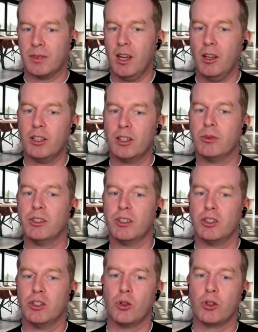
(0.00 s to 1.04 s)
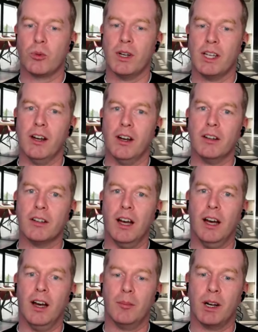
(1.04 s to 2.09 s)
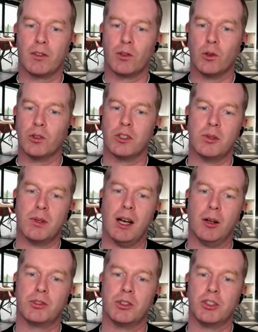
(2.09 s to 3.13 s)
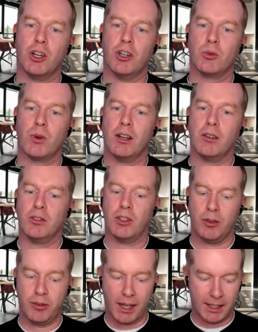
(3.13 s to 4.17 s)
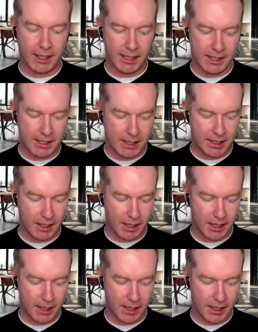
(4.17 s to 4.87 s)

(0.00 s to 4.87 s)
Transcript: Earlier in your career, I saw that you helped to turn around a failing